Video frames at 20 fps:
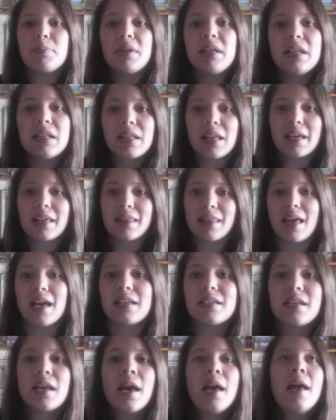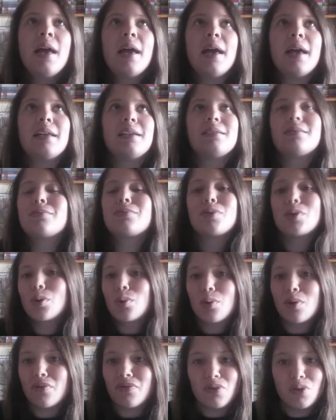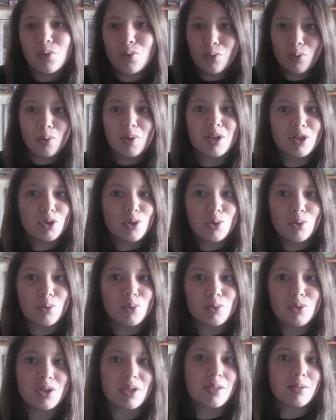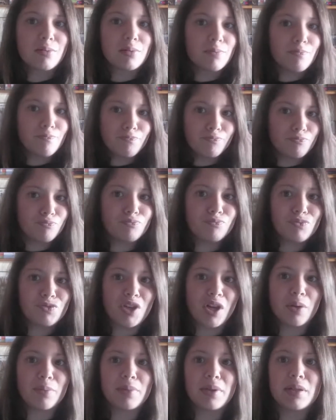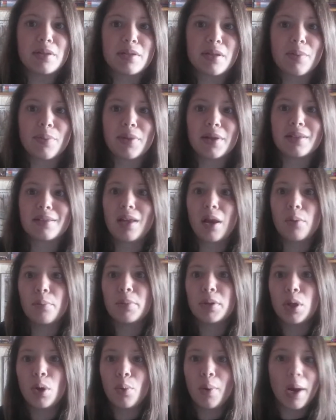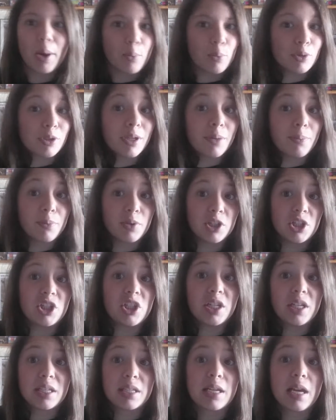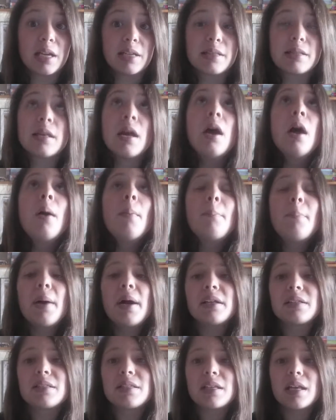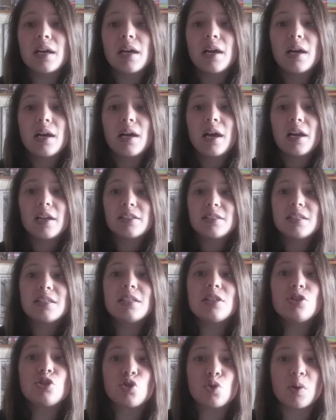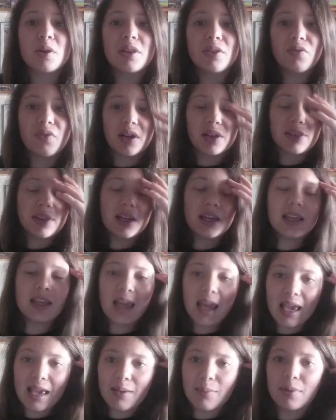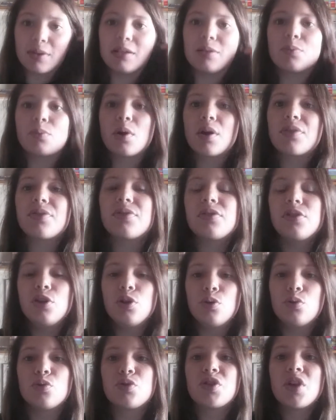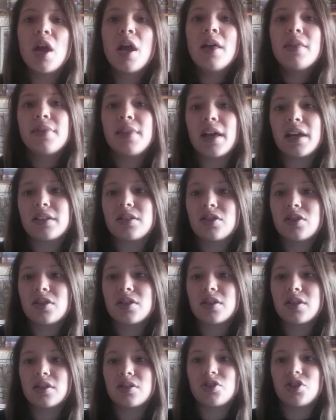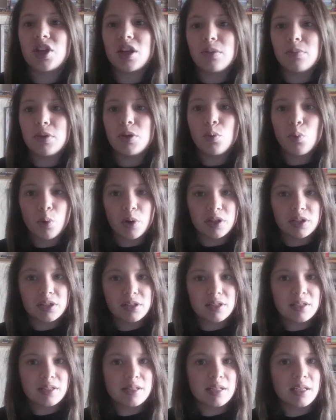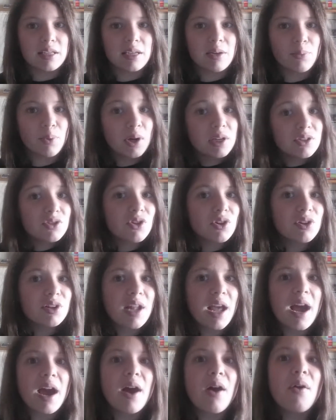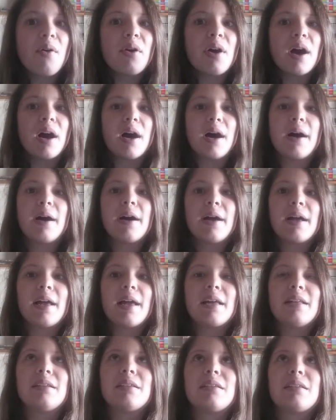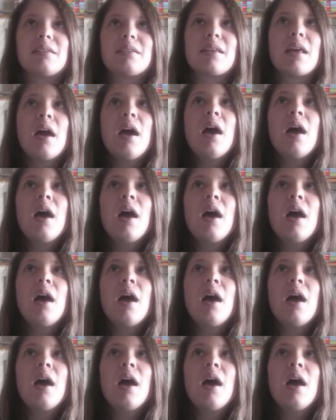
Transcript: being like that. And so if you want to just tell me something down below, I would appreciate, guys. But I did enjoy the fact that he came and he brought news that Jamie works in a printer now, and